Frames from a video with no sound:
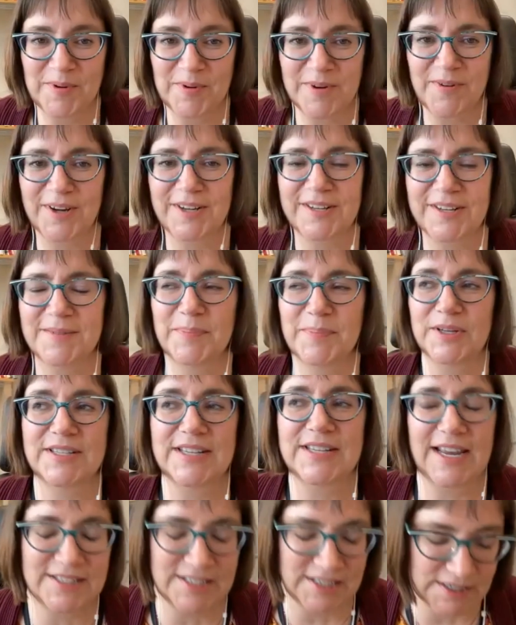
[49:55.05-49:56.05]
We've already been
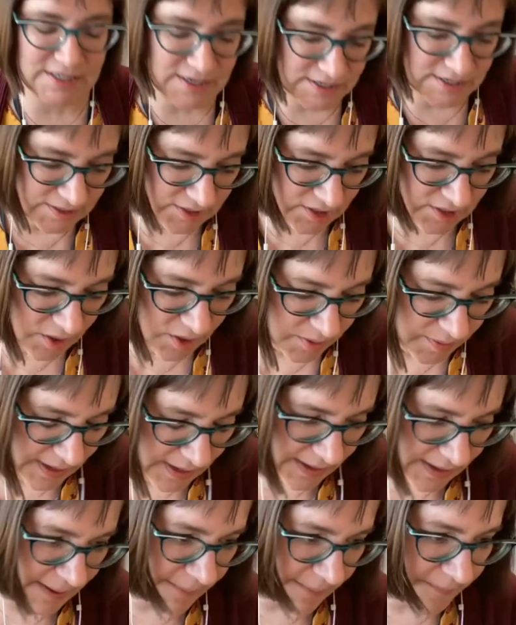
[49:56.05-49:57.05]
testing it. So,
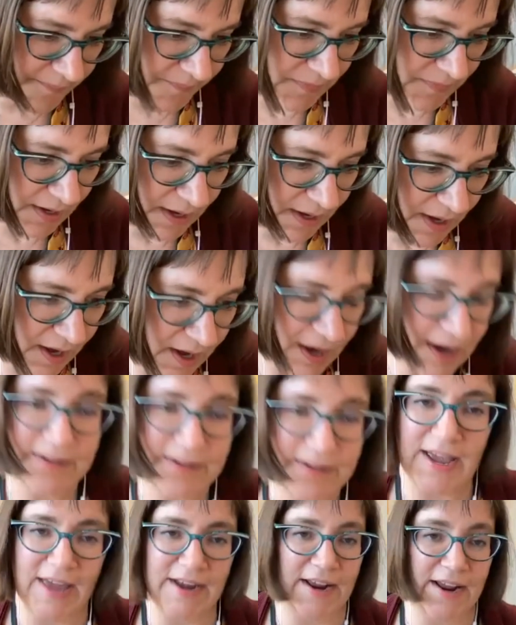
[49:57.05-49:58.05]

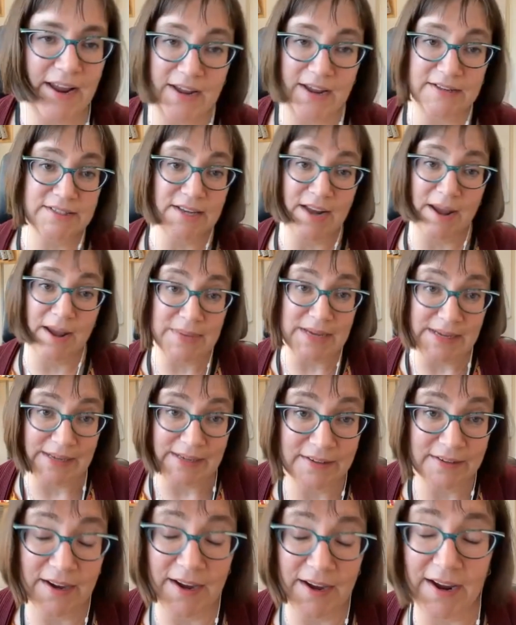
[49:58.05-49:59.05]
again, it's not
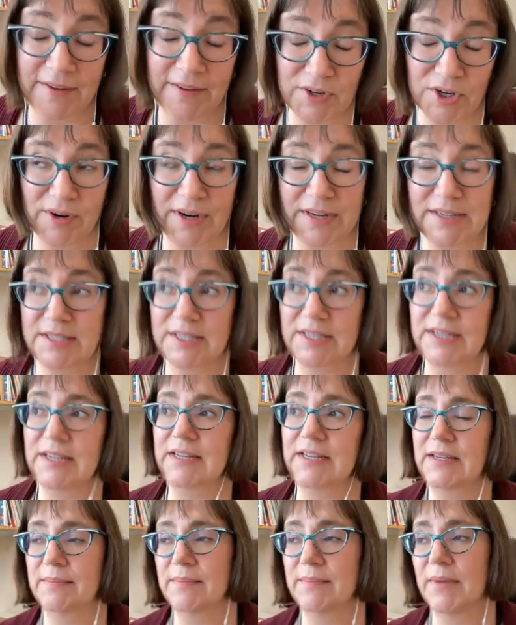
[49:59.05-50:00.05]
me. I have a great
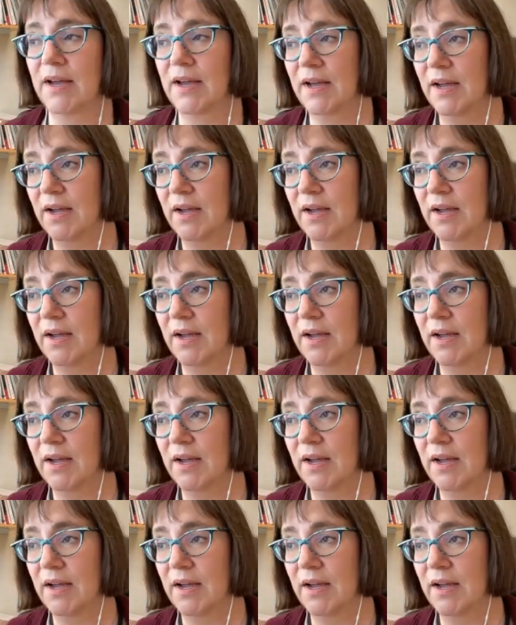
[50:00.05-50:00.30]
team.